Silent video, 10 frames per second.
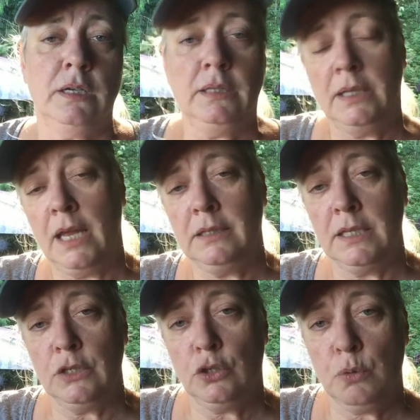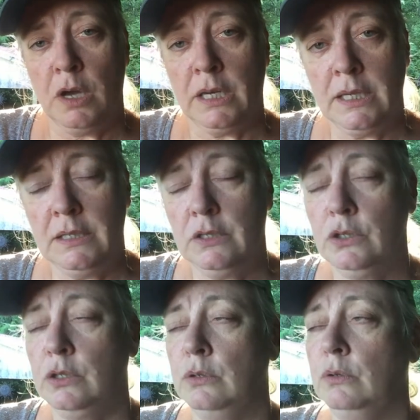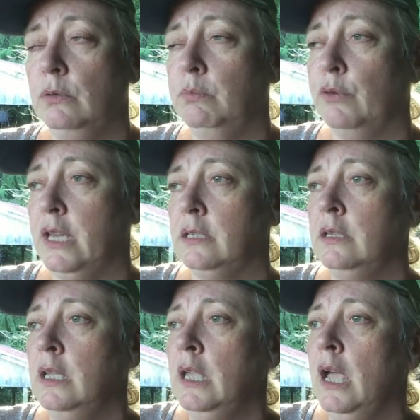in the 1820s to Britain,